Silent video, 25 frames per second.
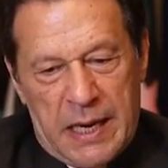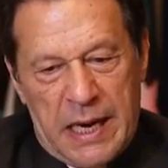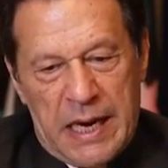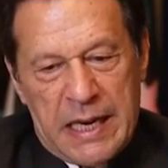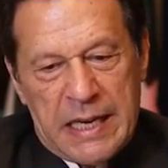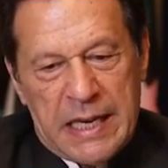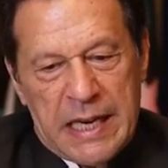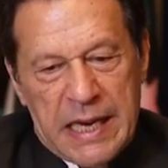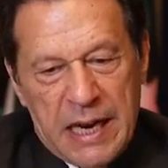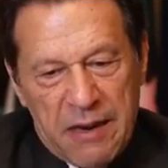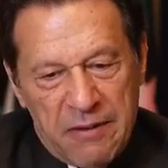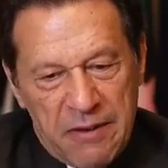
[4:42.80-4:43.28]

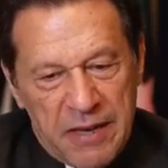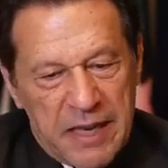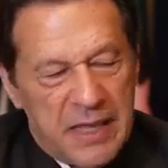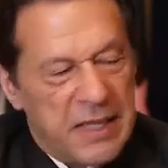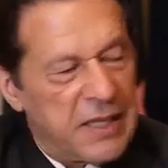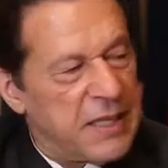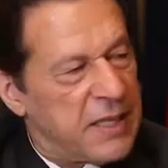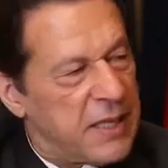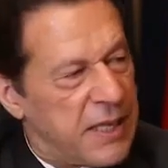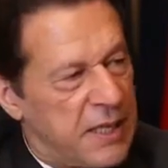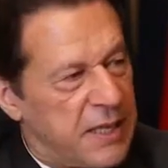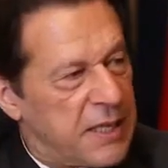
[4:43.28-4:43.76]
Our
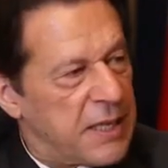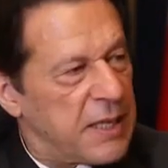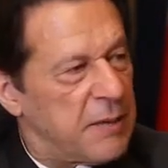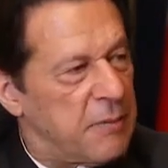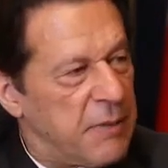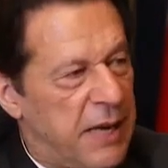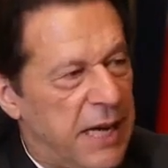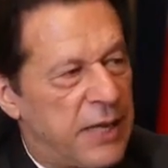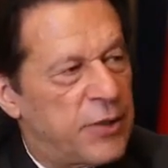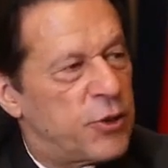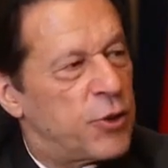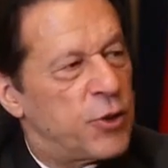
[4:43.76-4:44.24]
governance
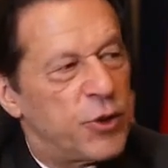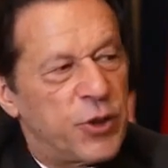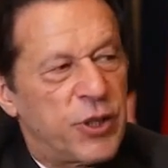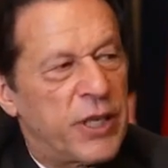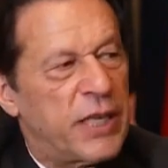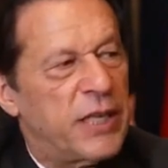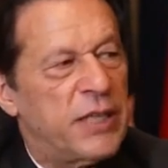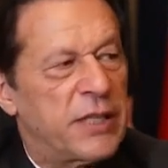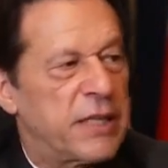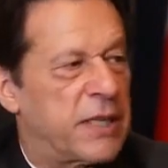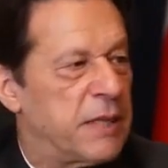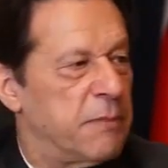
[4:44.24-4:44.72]
system has to
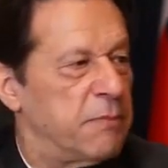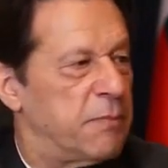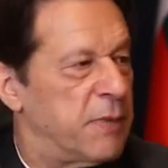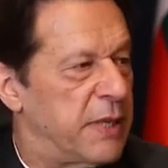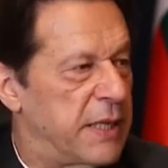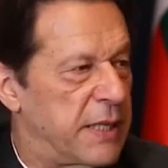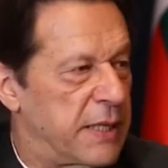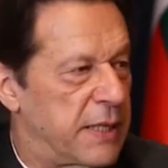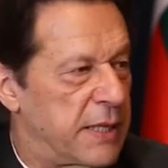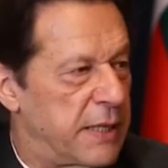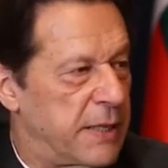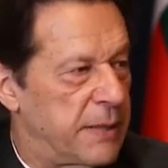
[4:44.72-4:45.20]
change
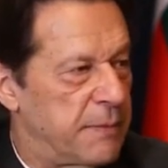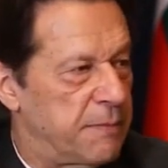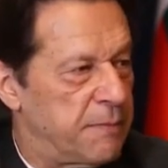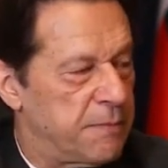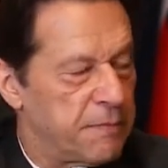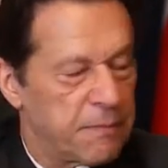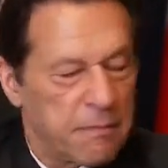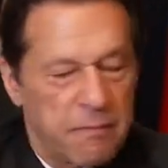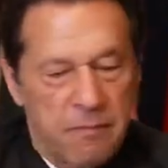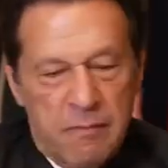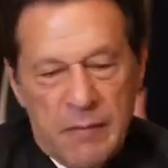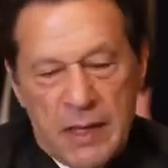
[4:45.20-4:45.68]
completely.
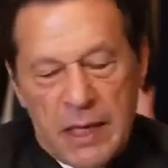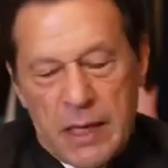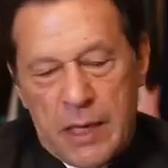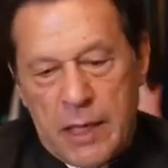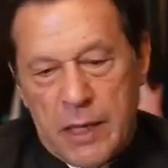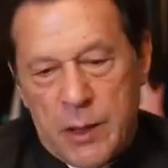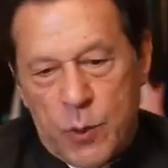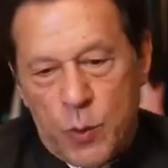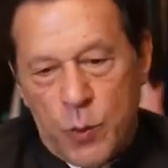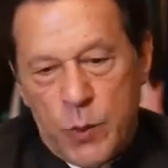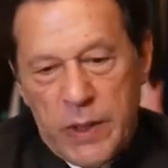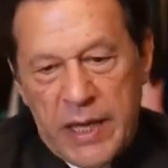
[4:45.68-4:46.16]

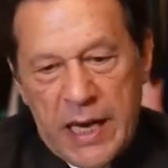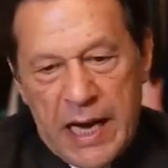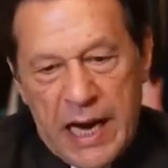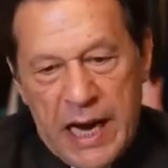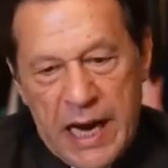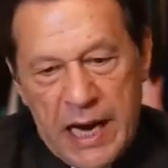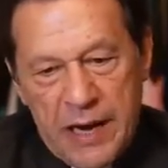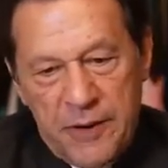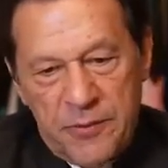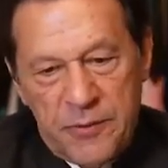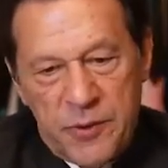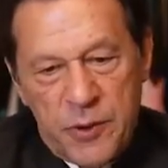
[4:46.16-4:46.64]
We
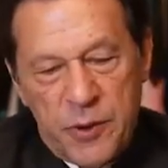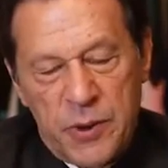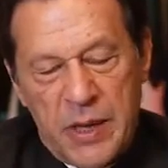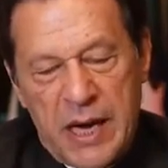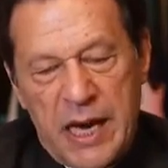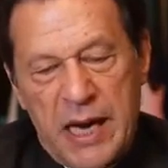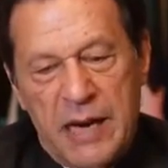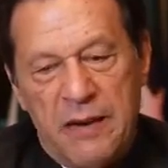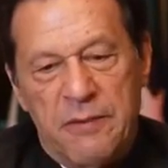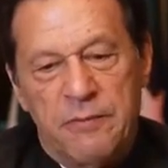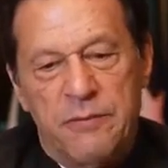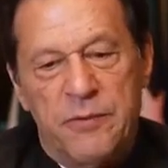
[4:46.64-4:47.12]
have to
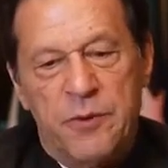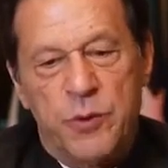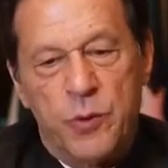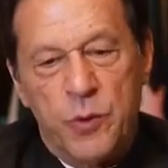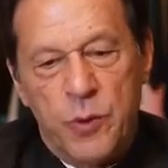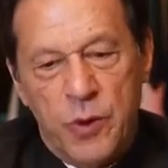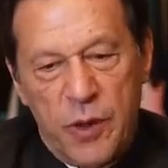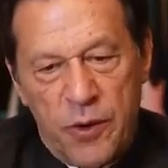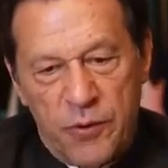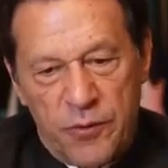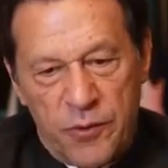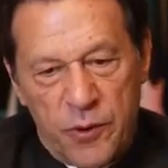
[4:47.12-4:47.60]
have
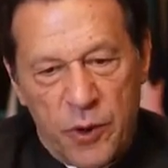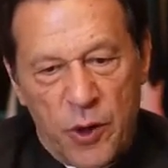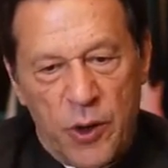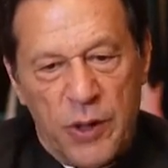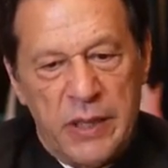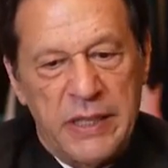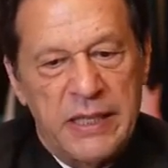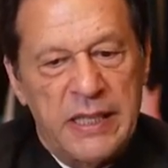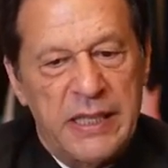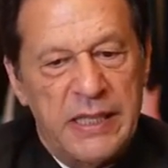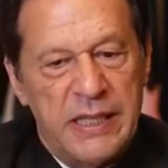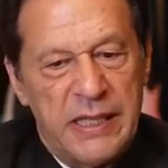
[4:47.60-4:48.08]
rule of
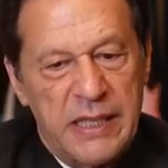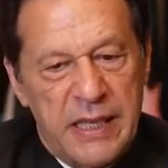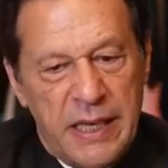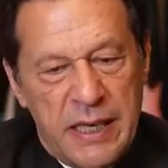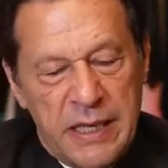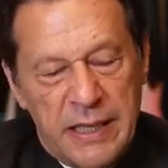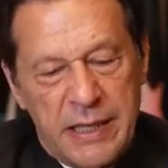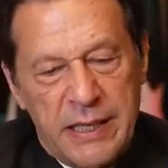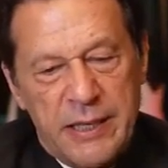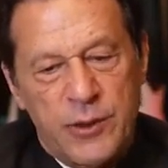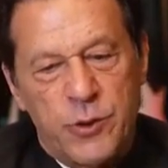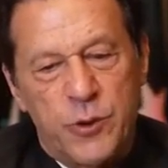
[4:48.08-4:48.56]
law in this
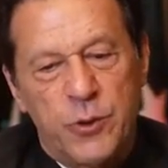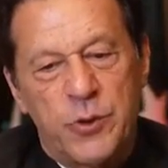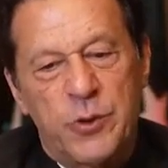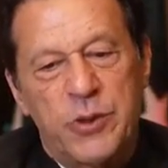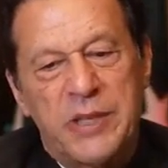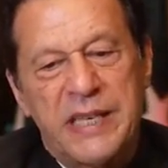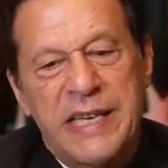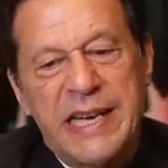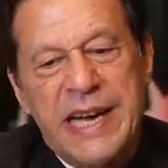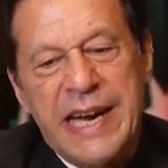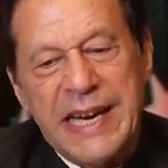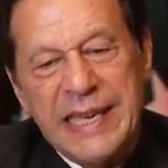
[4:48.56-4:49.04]
country to
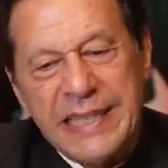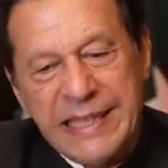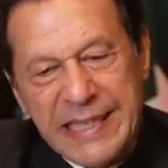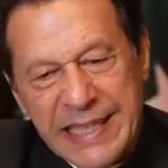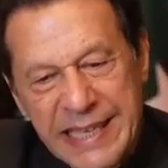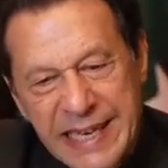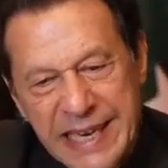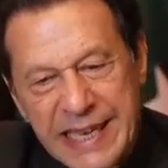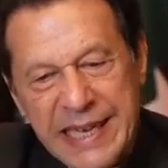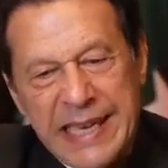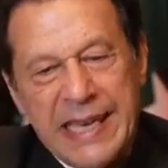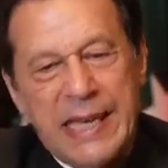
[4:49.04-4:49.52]
create
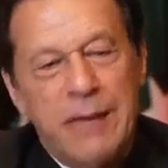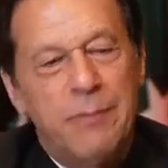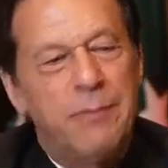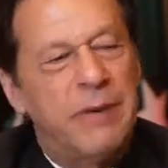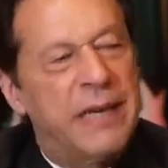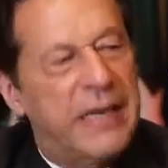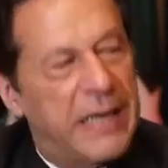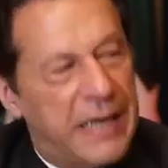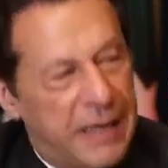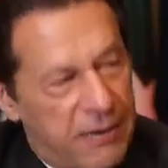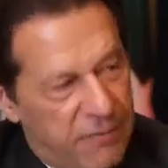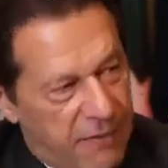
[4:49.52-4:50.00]
the
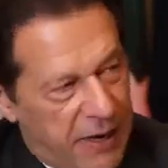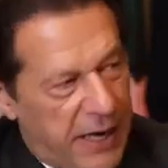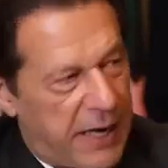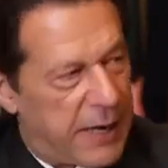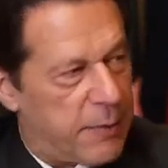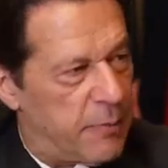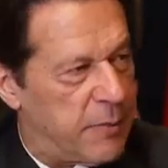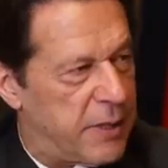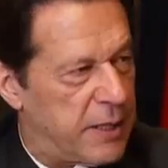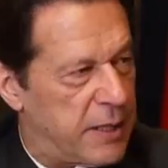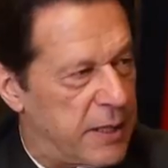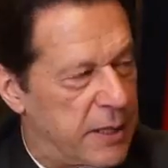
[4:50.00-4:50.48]
enabling
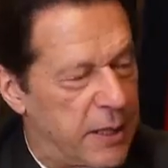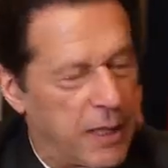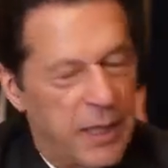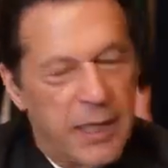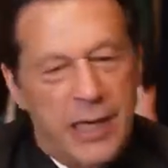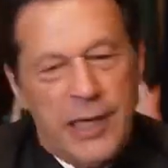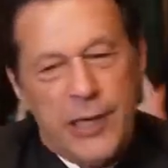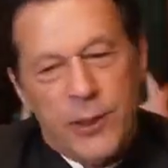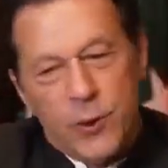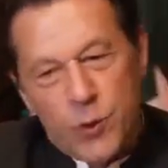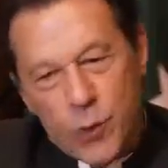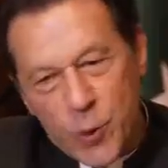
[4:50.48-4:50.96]
environment
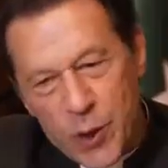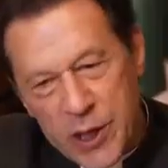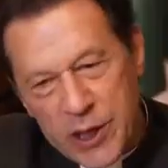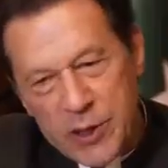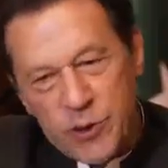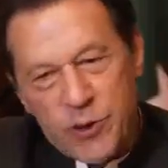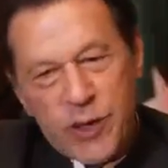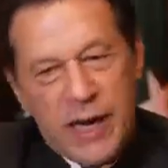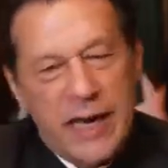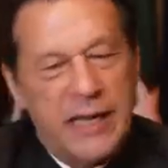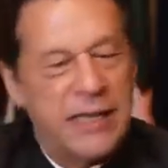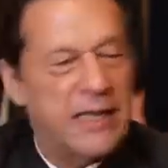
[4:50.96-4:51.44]
to
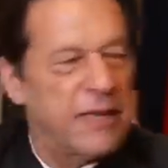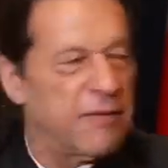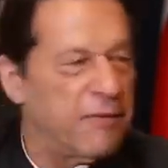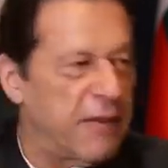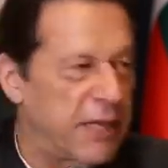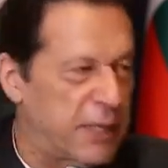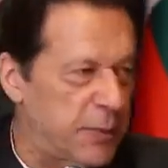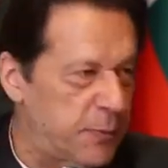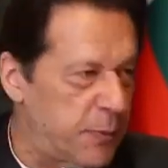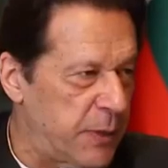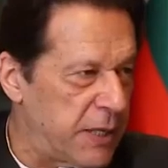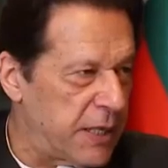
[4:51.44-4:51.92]
attract
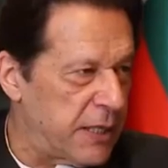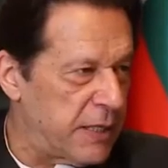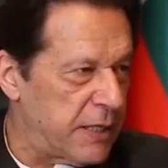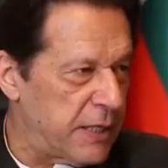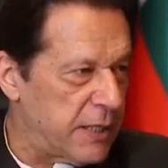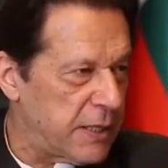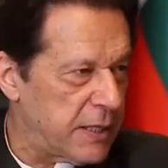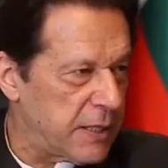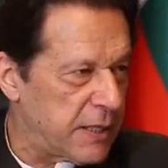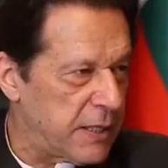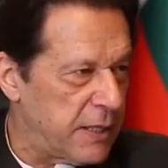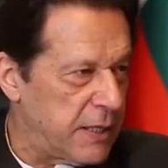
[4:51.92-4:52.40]
investment in
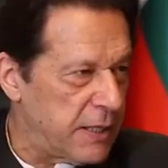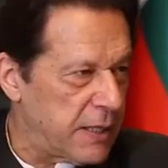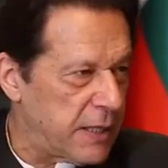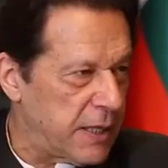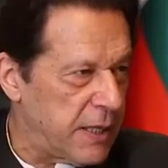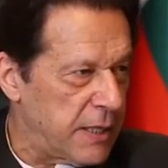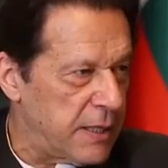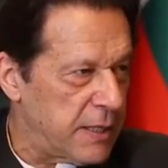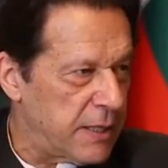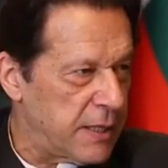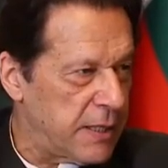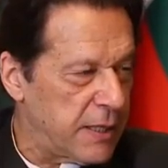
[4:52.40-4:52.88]
this
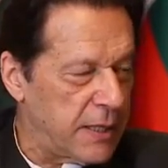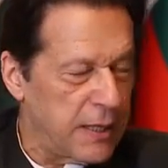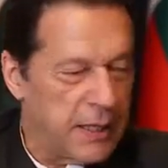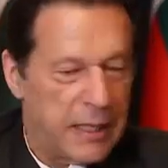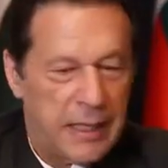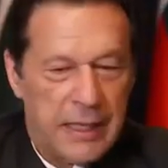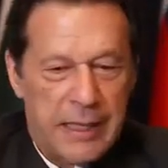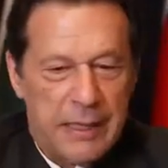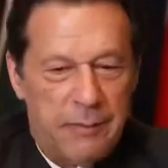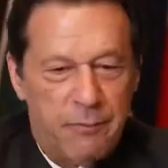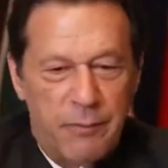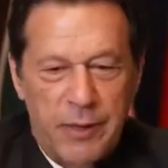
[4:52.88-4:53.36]
country,
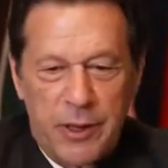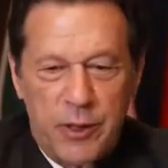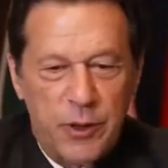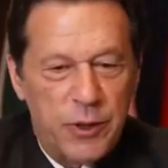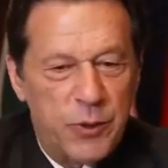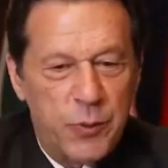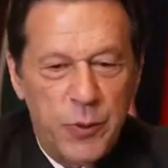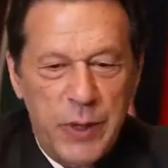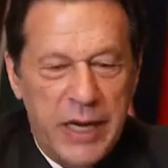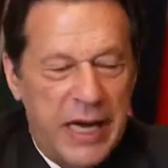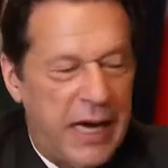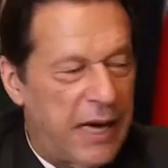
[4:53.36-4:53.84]

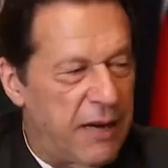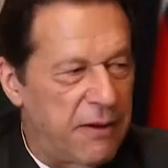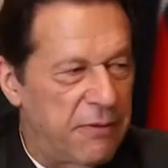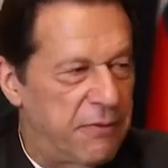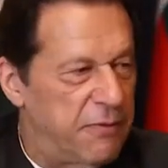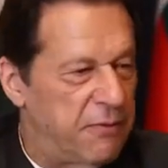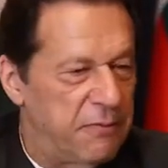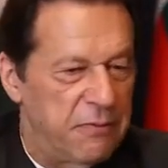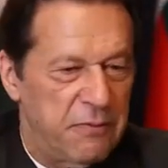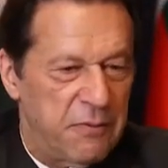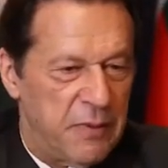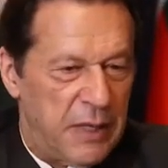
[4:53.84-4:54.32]
because we
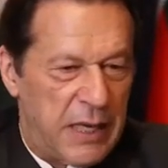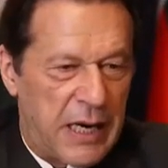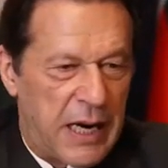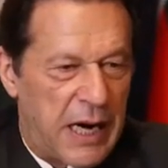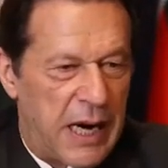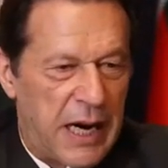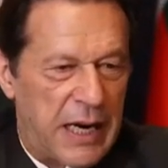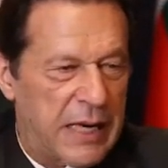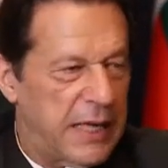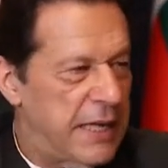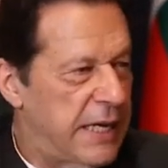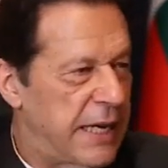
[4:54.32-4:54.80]
have
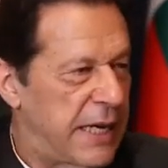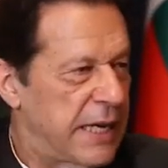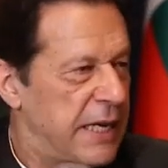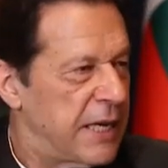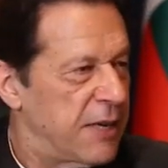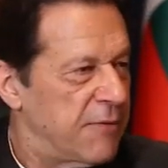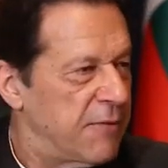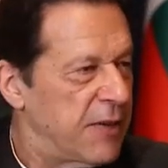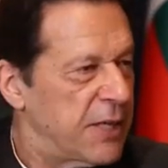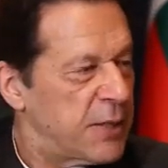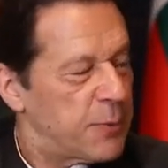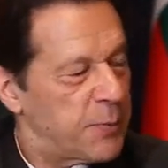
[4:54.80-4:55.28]
hardly any
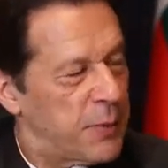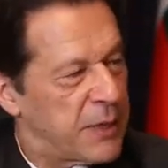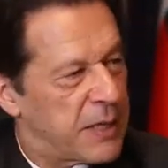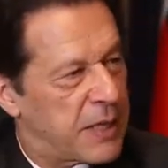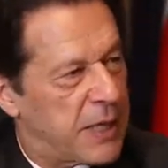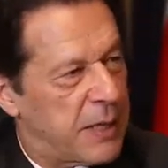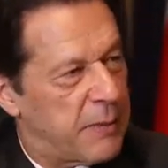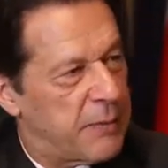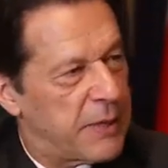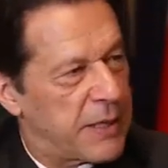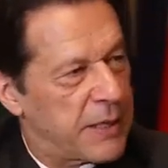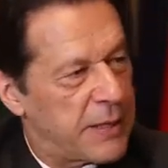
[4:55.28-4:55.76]
investment
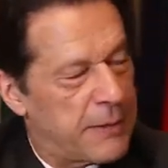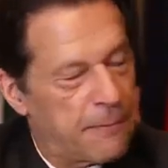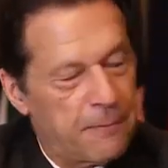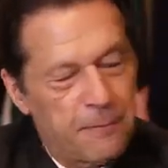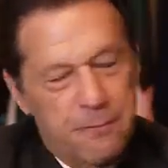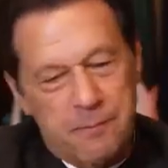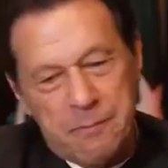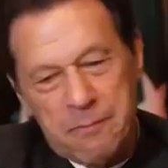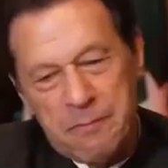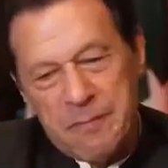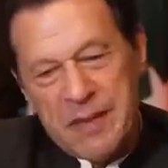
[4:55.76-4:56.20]
coming in.